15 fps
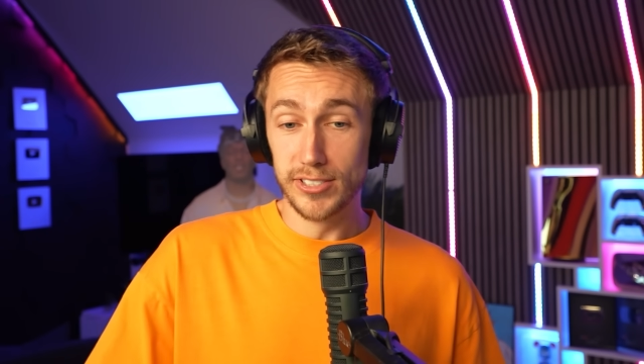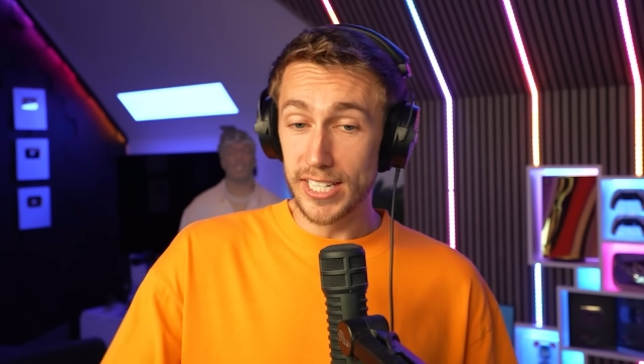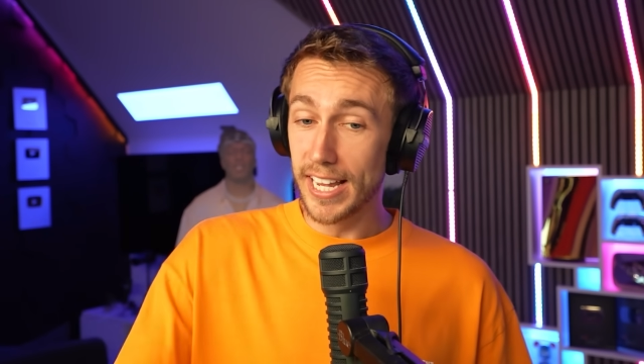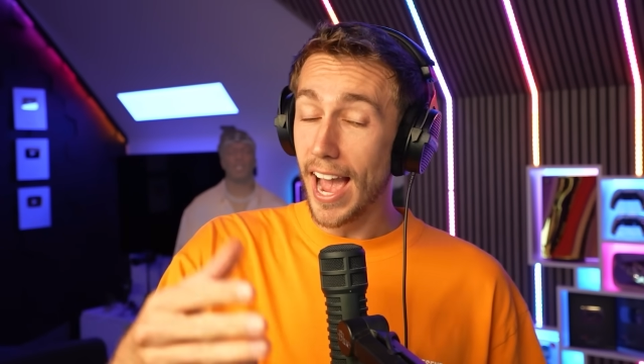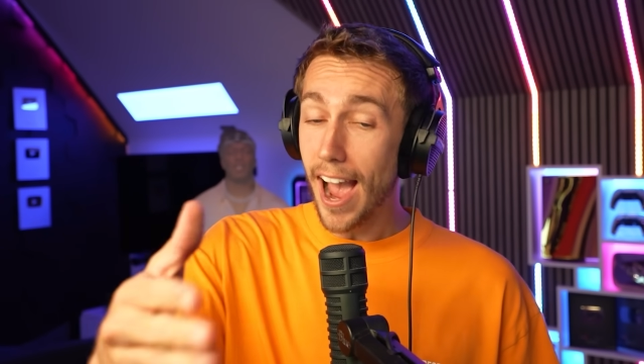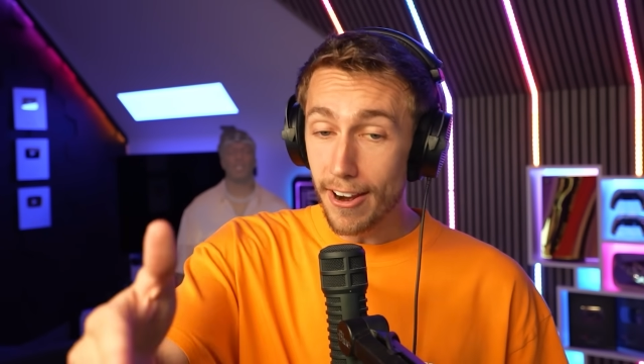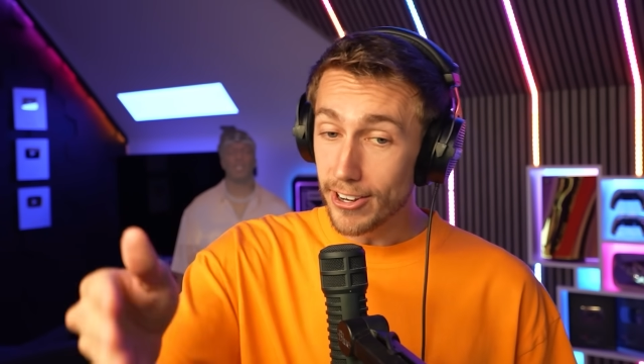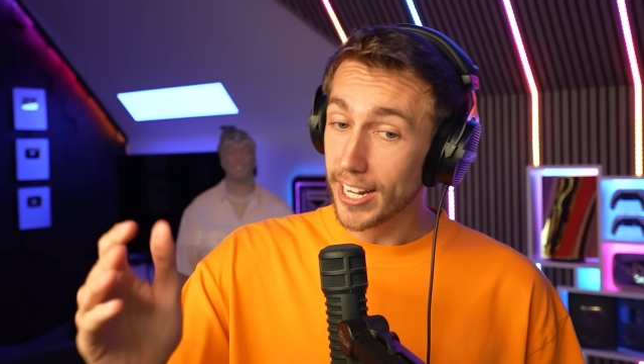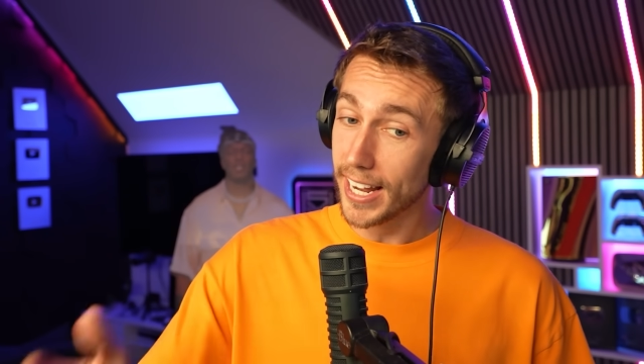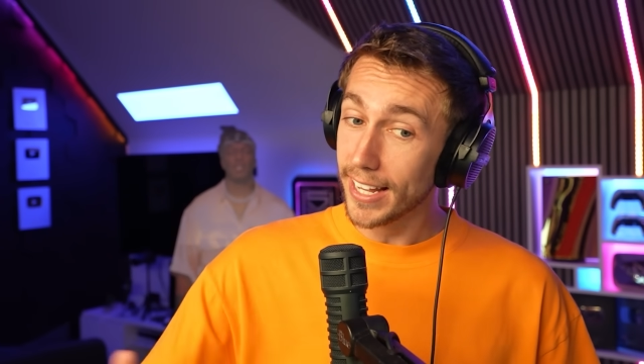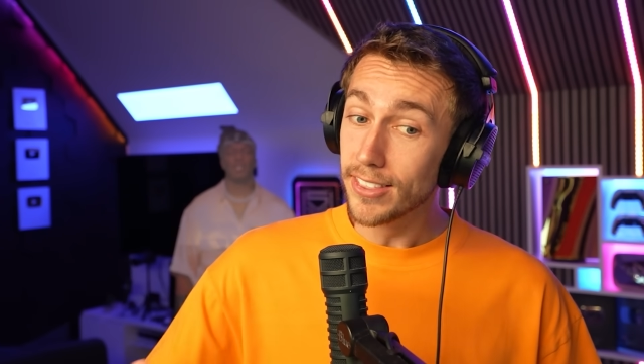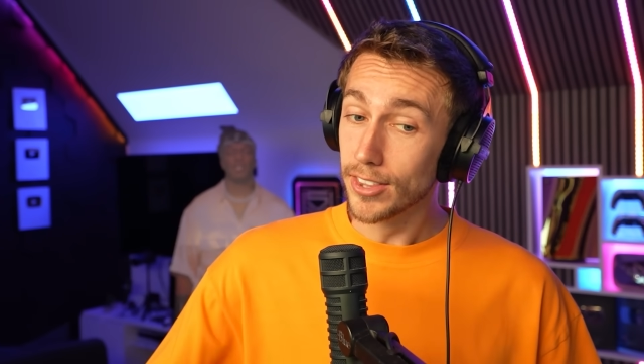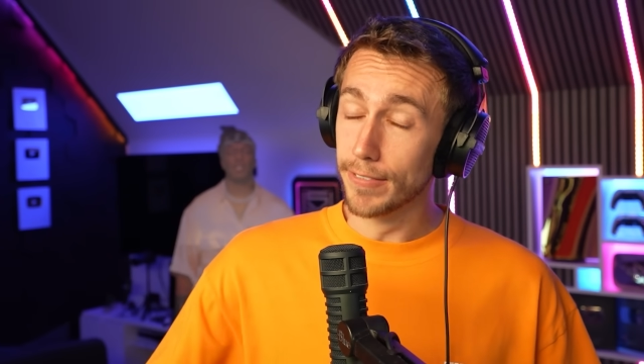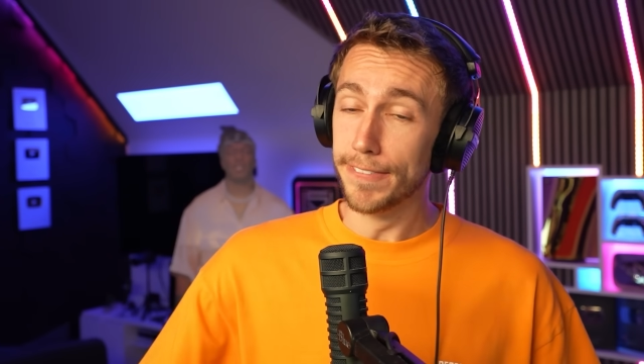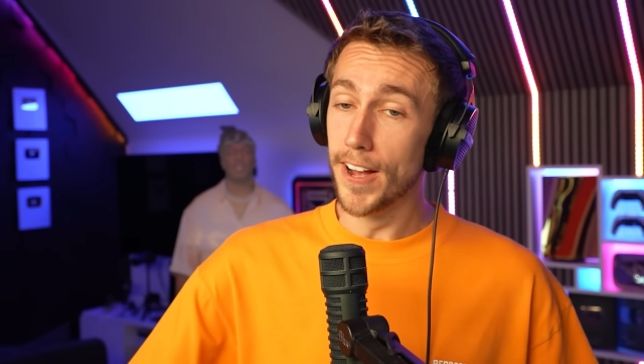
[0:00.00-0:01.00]
obviously, Aaron
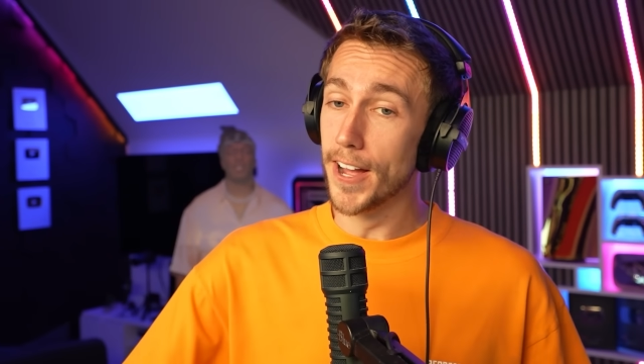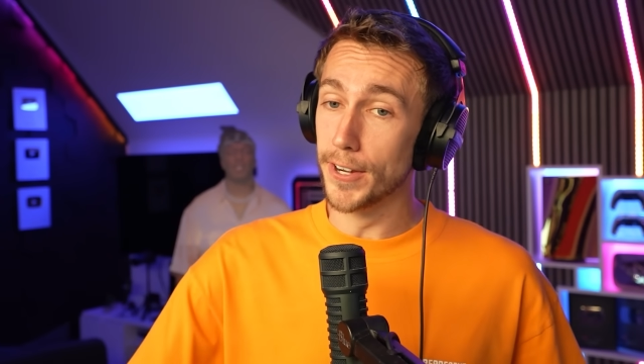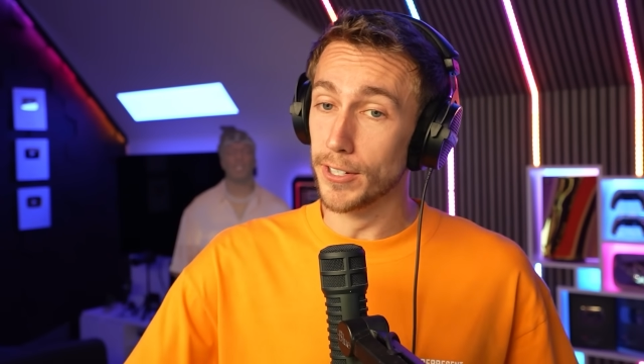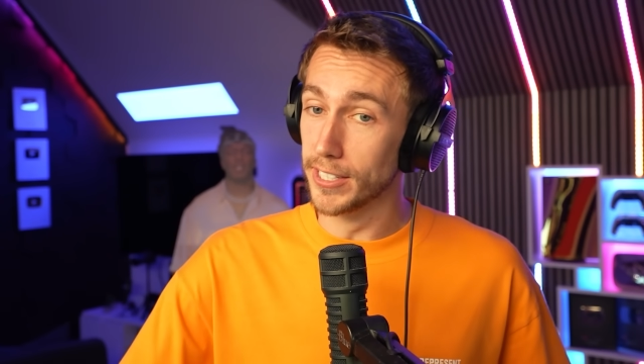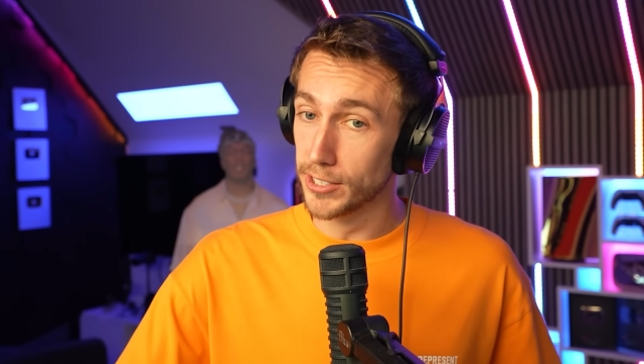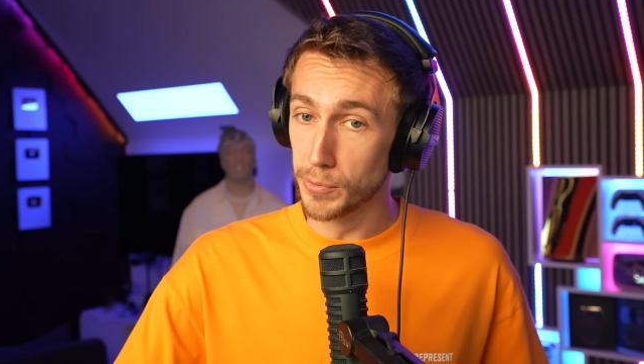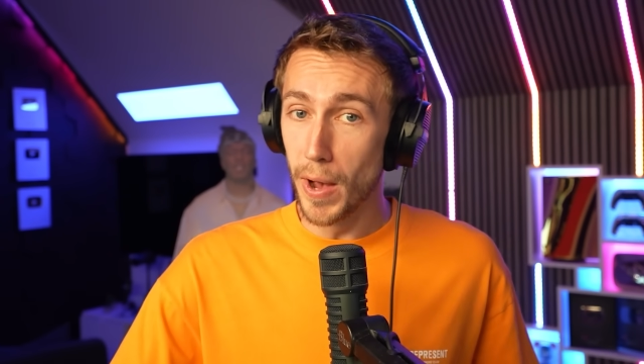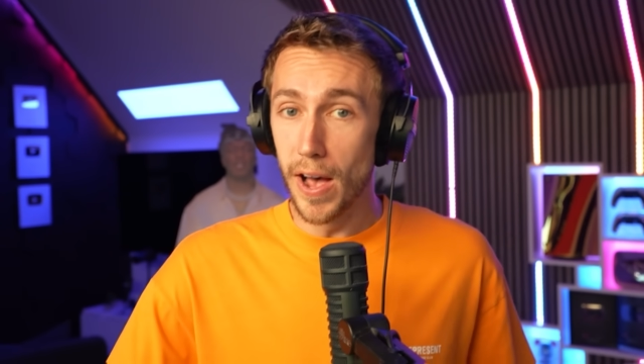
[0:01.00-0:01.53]
in the final